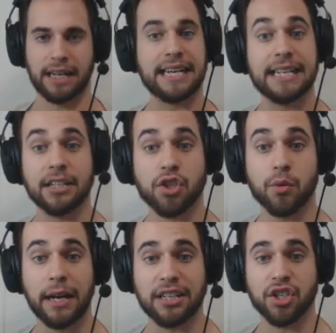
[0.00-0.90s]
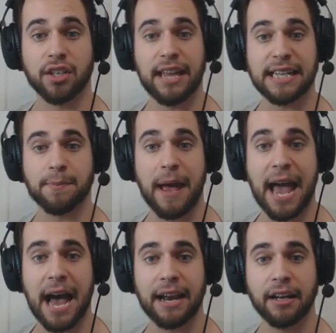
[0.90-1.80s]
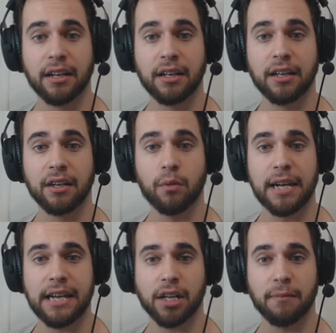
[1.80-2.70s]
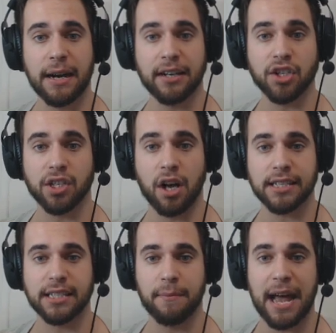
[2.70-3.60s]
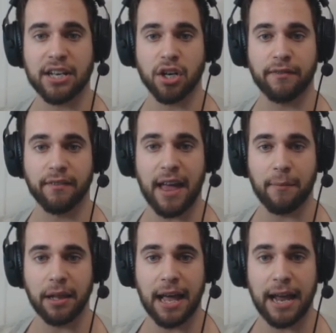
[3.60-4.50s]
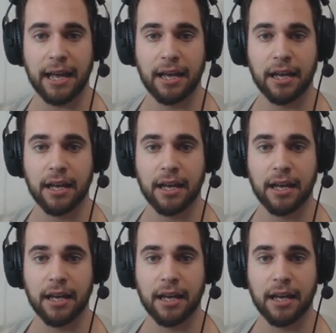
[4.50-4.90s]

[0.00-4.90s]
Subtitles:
He didn't switch. That's bad. We might have just lost the match off of that play.